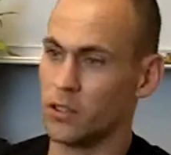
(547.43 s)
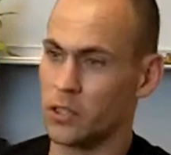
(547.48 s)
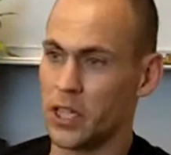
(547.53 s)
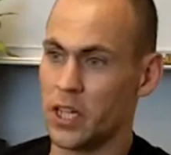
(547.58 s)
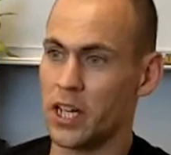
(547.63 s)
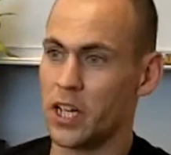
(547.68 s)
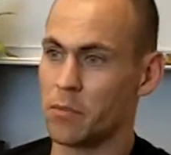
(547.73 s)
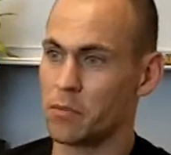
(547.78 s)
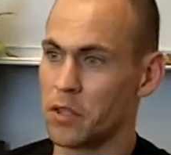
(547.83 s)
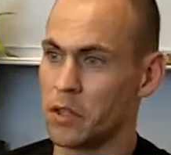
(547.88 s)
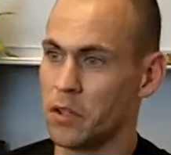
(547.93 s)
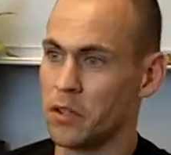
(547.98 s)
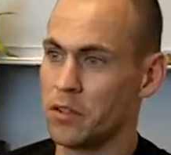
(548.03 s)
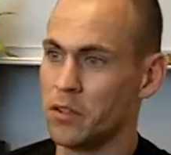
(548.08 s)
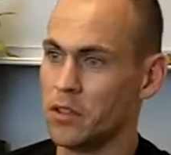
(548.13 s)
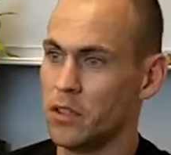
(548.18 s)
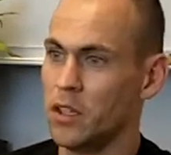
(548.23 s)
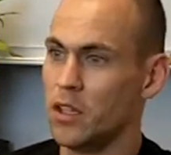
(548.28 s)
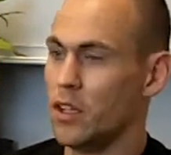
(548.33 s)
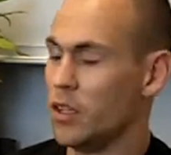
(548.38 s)
You did a hip
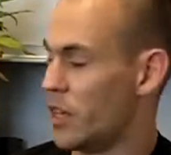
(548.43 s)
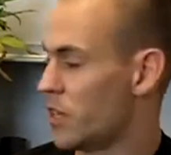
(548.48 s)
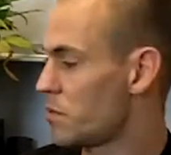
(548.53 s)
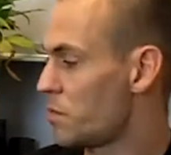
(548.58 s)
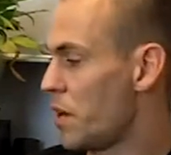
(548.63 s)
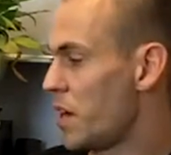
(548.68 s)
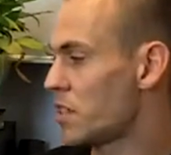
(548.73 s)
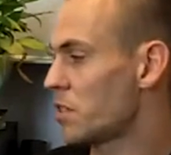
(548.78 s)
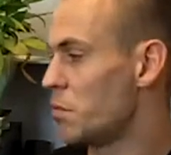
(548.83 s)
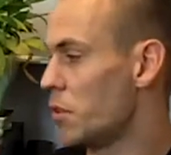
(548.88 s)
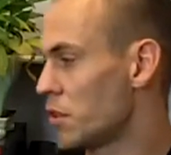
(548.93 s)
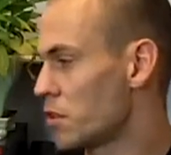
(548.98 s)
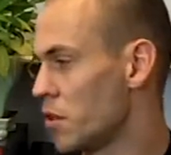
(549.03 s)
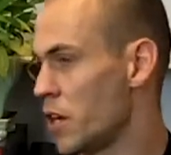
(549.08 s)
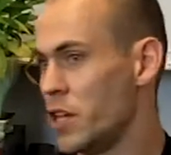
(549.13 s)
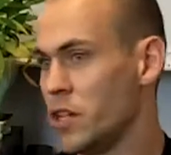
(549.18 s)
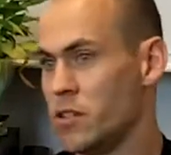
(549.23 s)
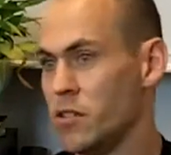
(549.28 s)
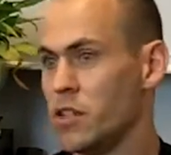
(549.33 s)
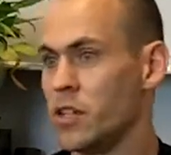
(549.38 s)
turn. That's basketball
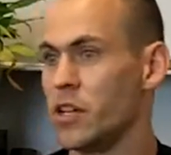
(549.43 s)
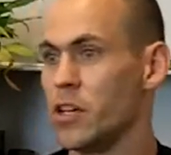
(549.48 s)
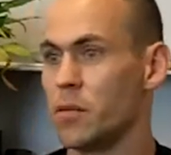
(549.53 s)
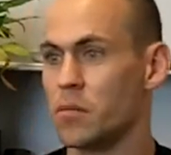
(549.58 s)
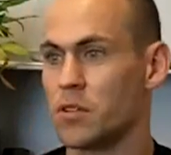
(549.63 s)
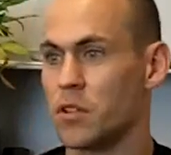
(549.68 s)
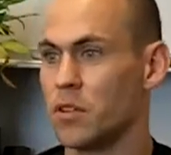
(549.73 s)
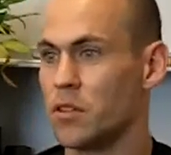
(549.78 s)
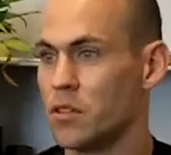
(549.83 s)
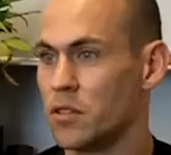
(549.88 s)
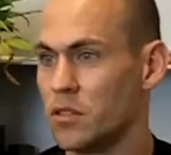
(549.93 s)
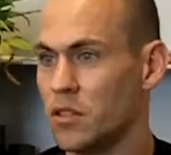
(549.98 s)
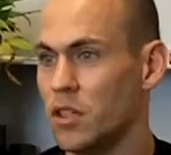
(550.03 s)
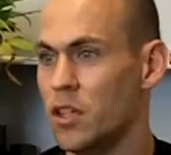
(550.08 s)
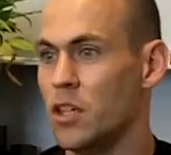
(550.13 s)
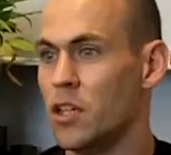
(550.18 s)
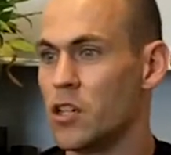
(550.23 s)
training. You did a hip turn.